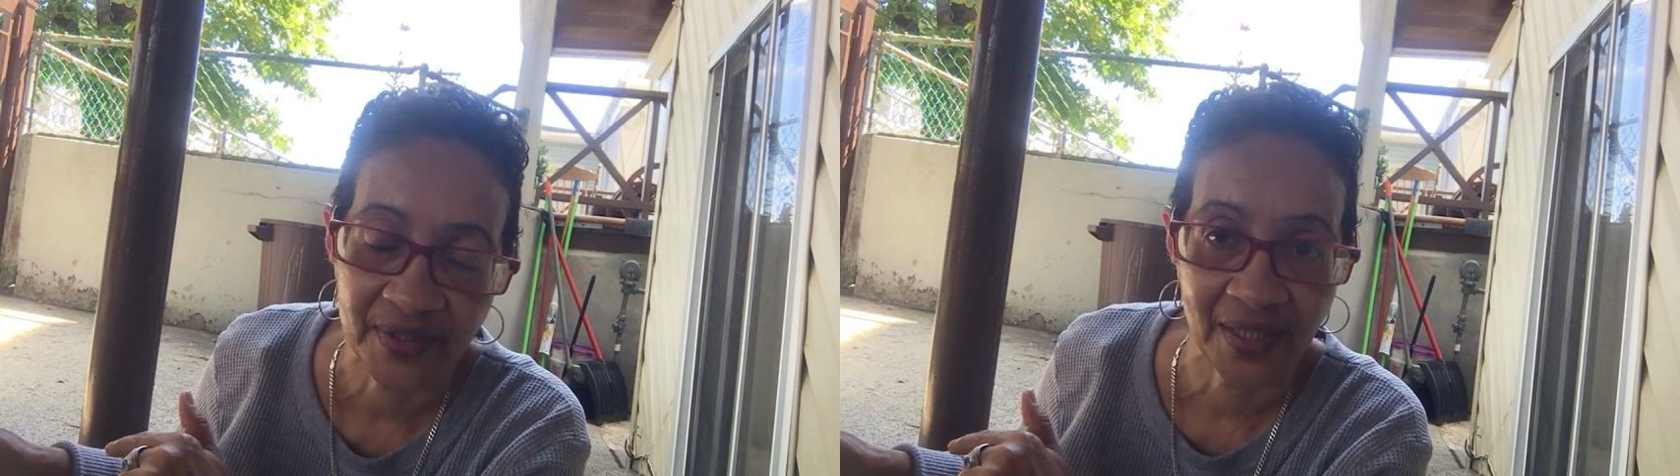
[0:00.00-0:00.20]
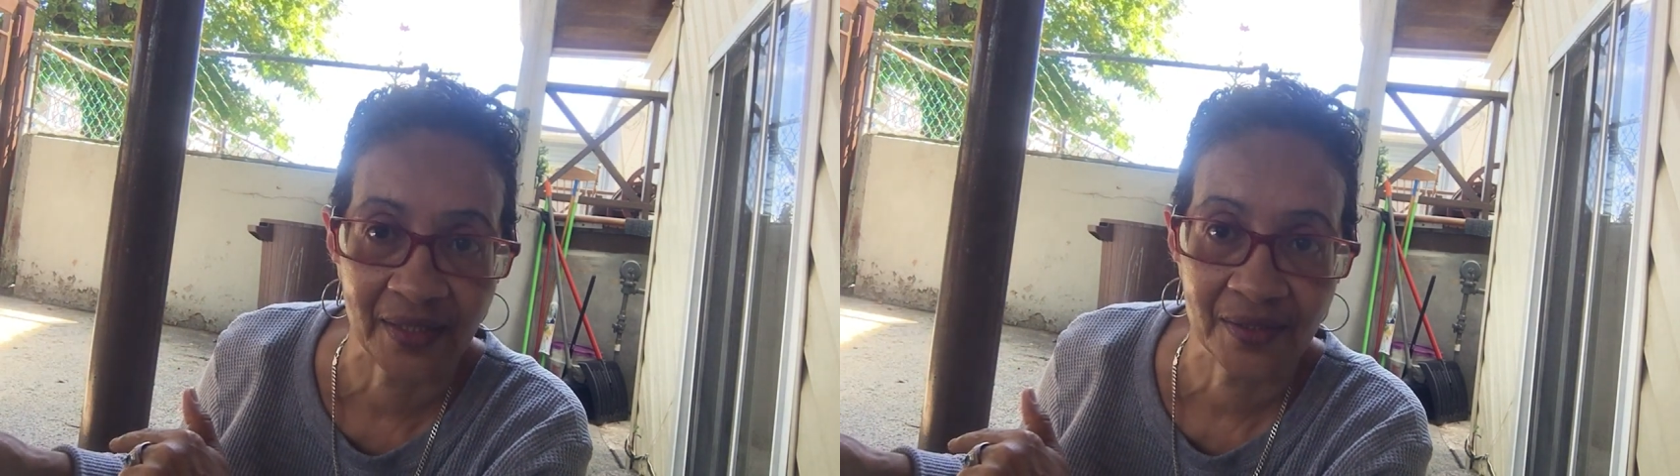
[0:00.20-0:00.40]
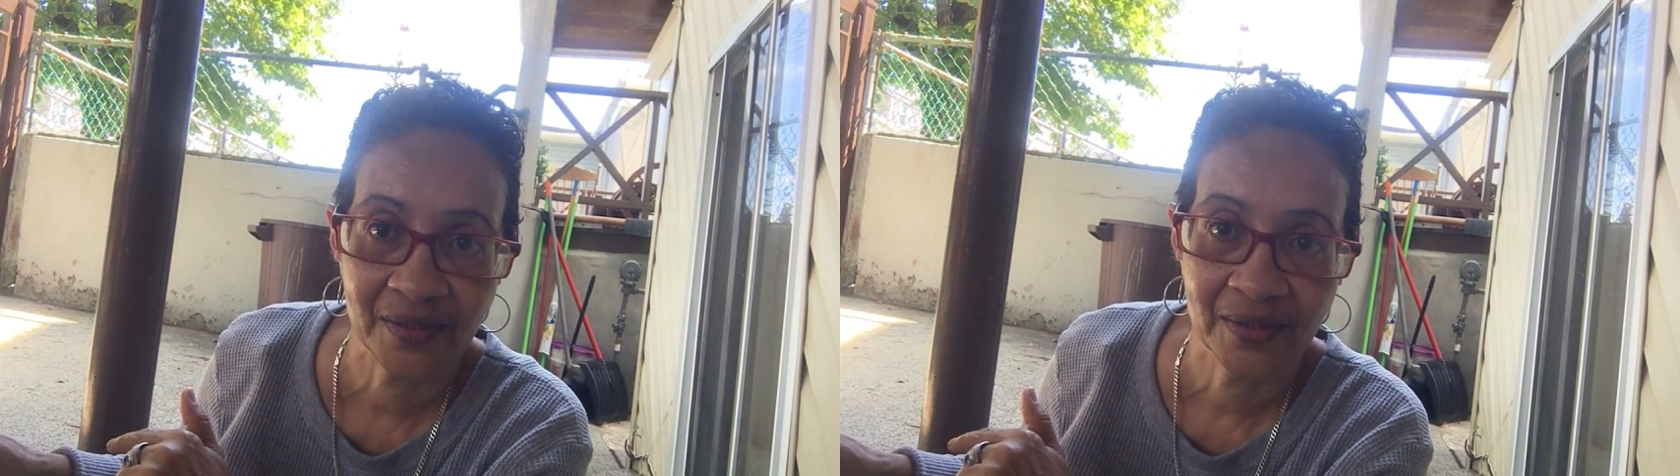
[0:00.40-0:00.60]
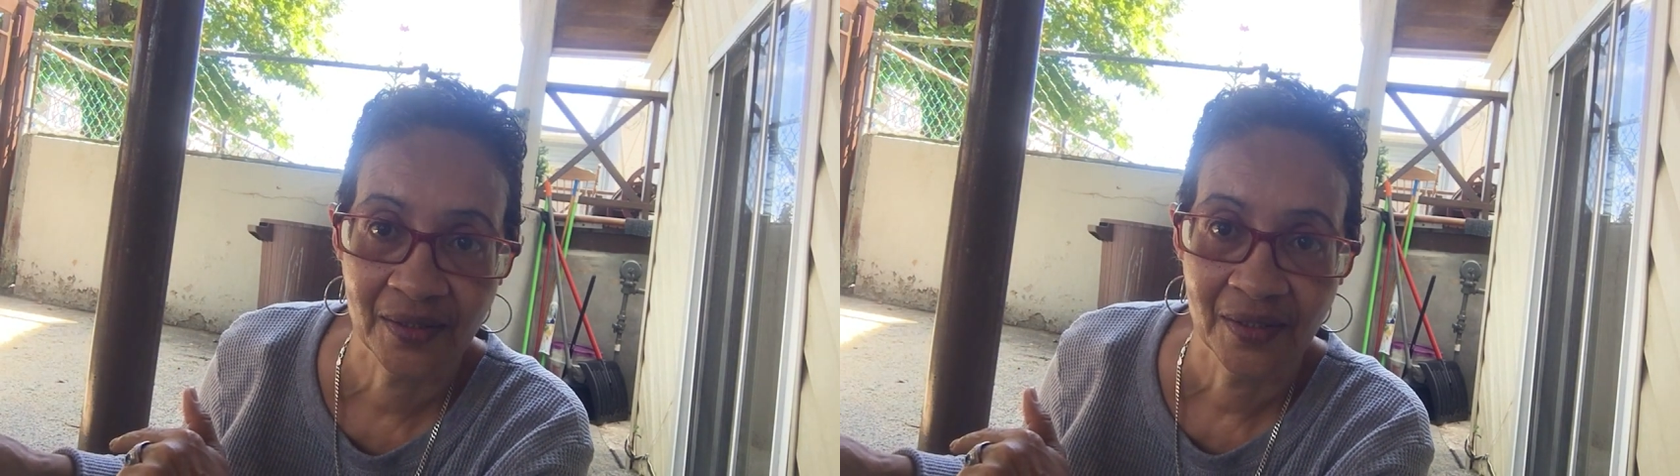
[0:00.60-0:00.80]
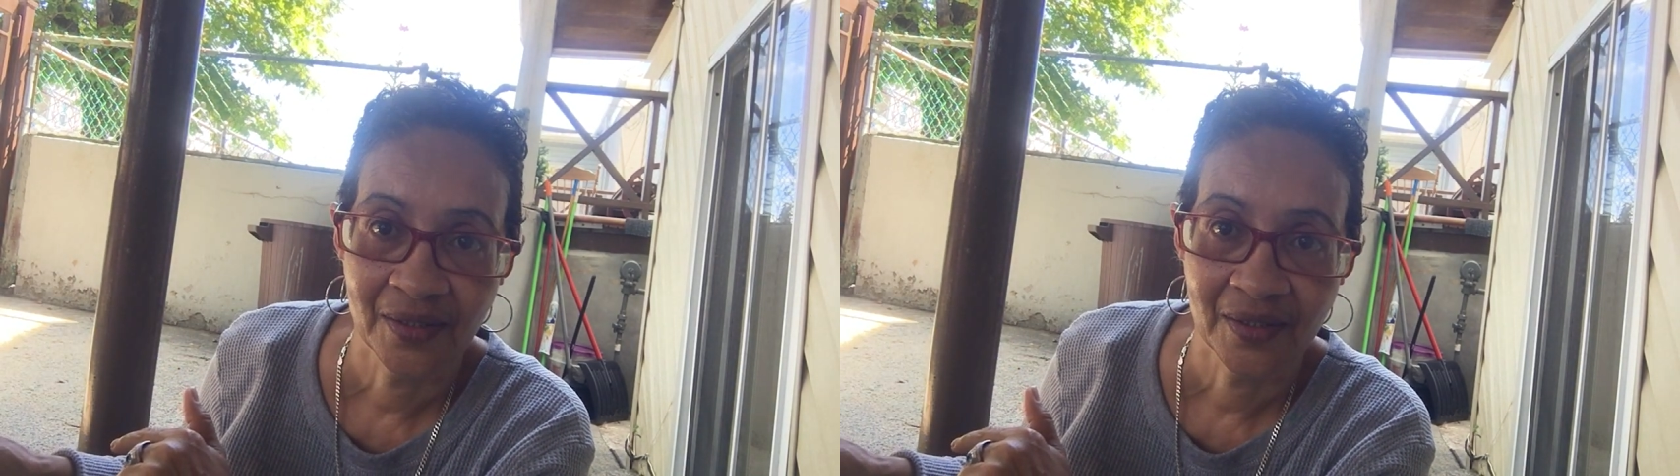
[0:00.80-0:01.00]
Okay,
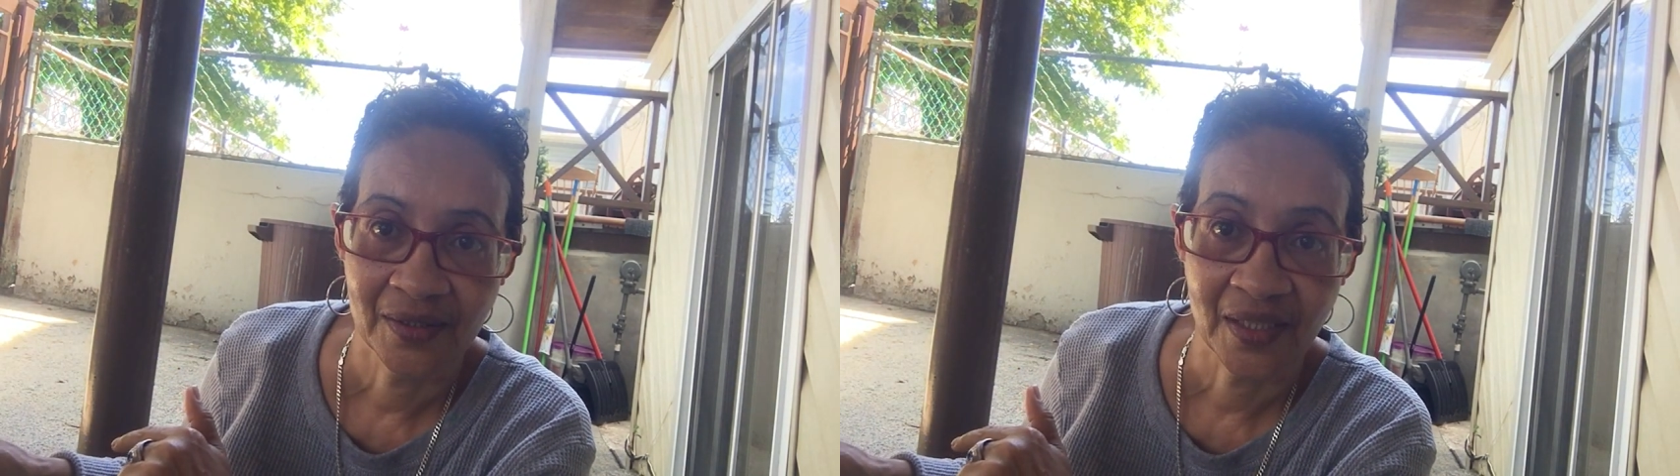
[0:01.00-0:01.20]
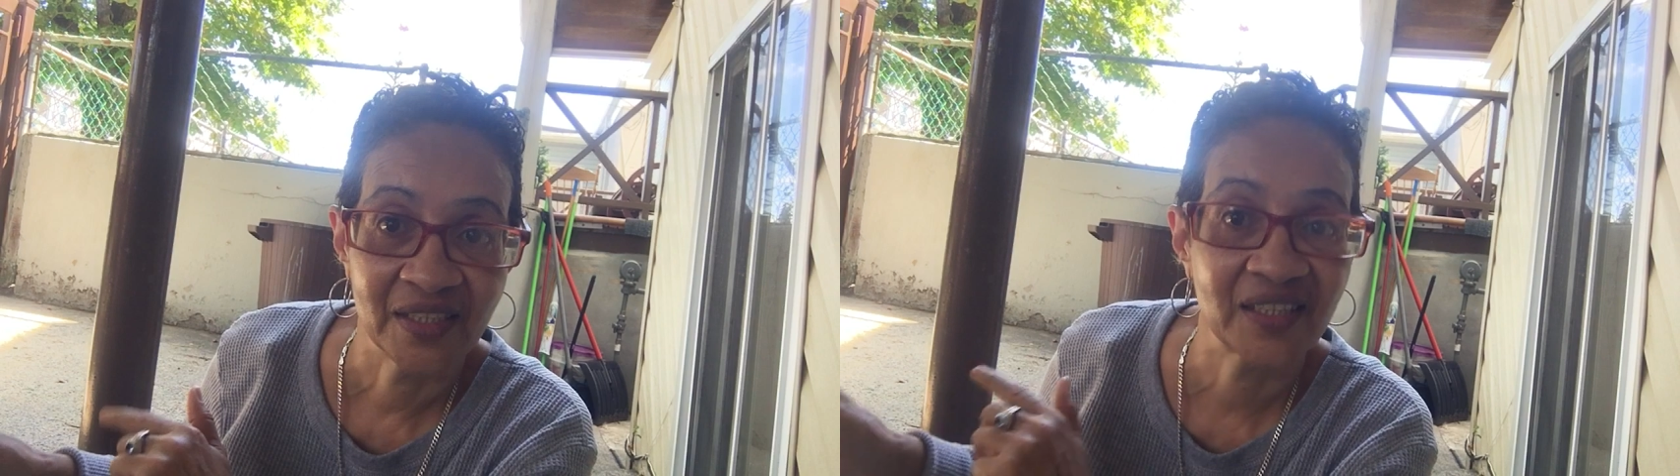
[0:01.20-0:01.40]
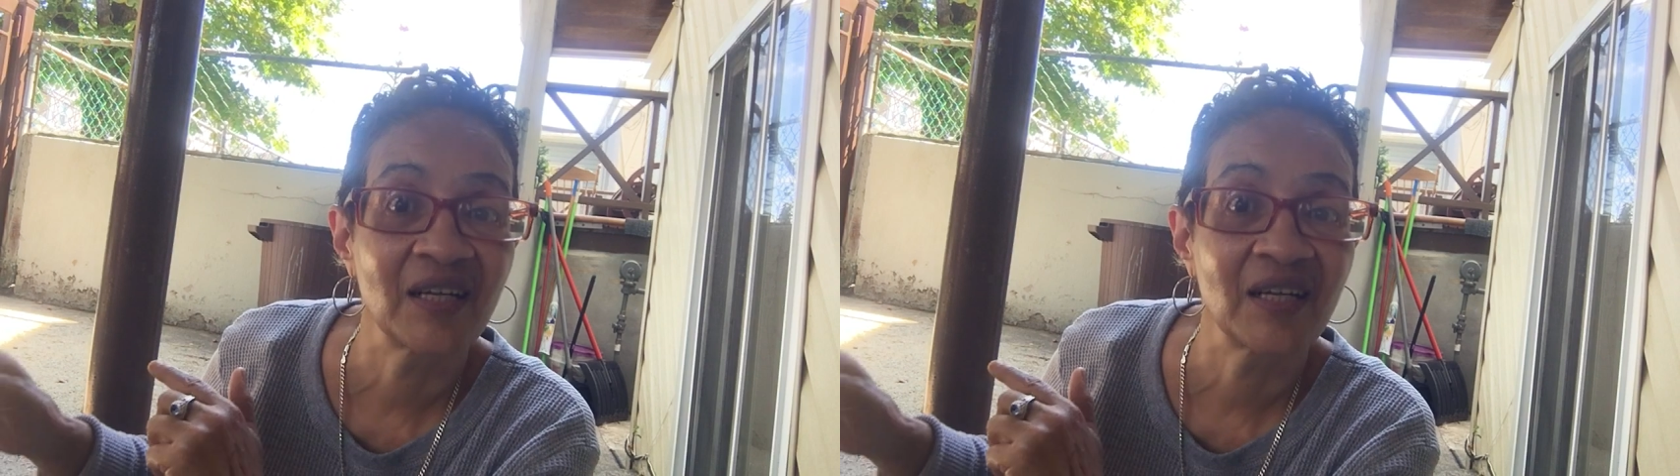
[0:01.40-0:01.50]
it's